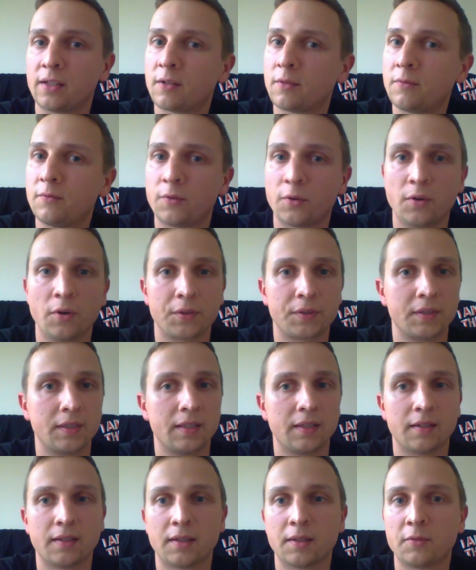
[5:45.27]
forgot
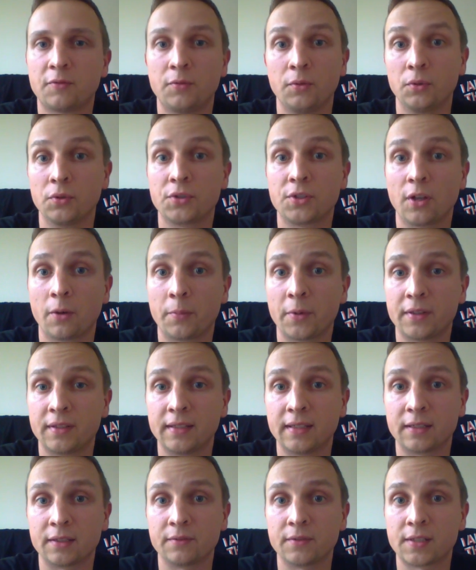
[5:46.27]
a full stop at the
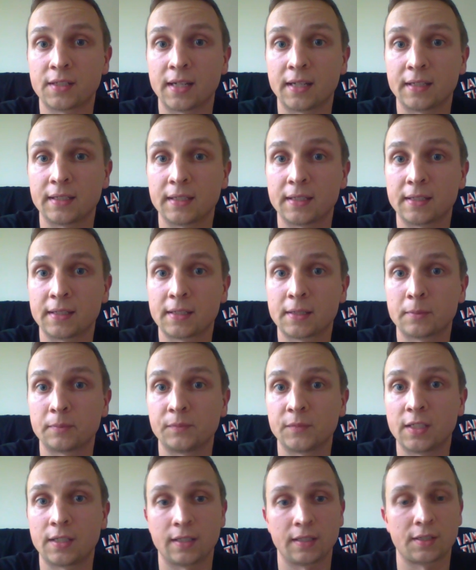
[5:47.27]
end of the sentence.
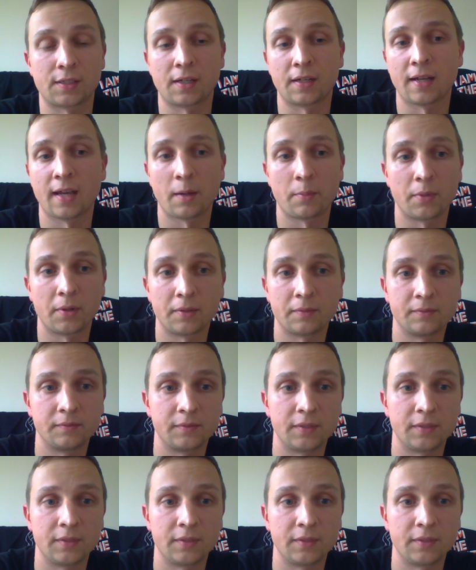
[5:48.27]
These things can happen.